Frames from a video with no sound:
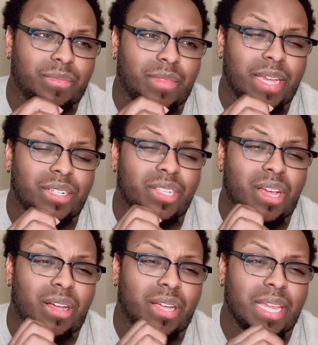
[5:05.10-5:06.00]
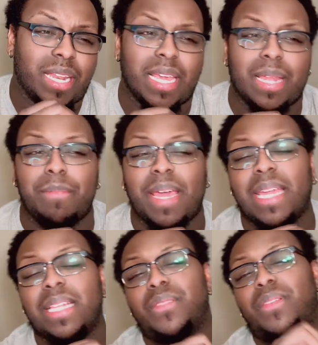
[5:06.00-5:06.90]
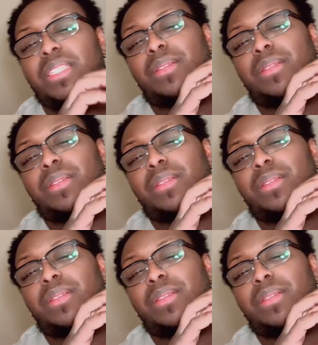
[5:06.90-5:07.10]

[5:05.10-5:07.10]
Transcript: they're talking, and Megan is feeling